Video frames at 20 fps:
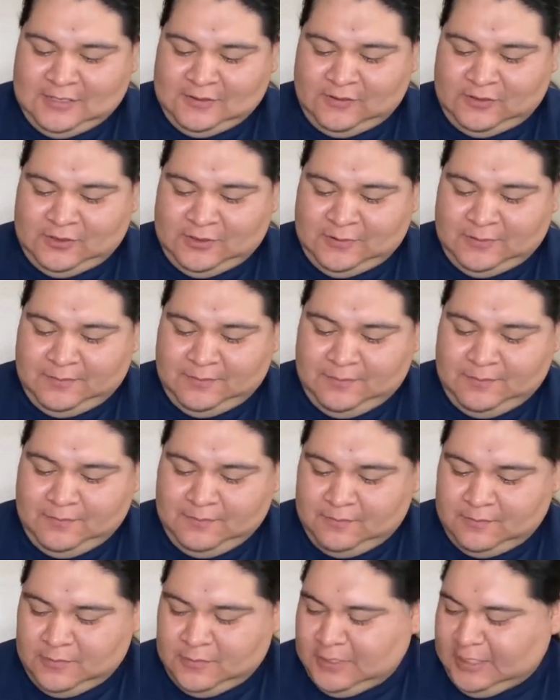from
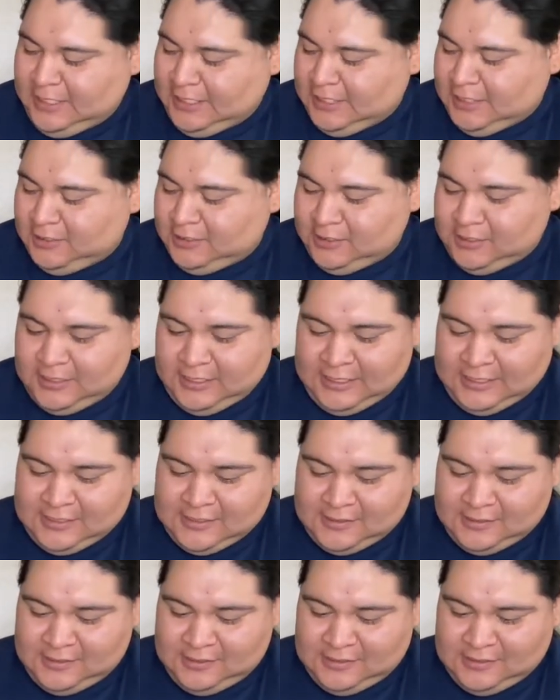other
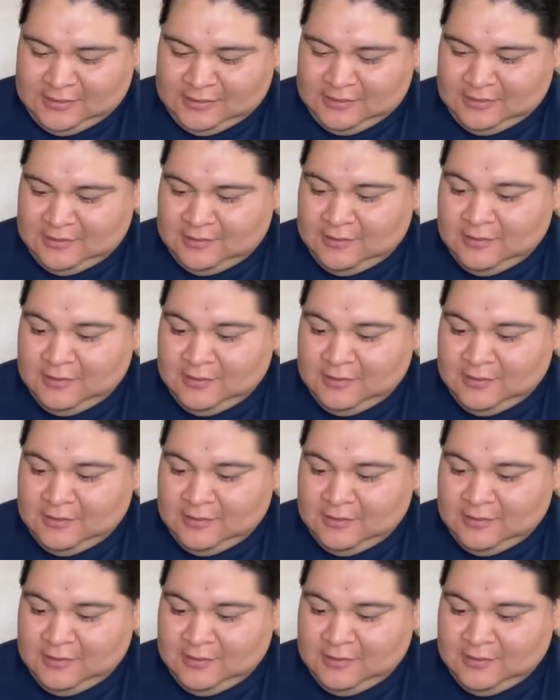dancers.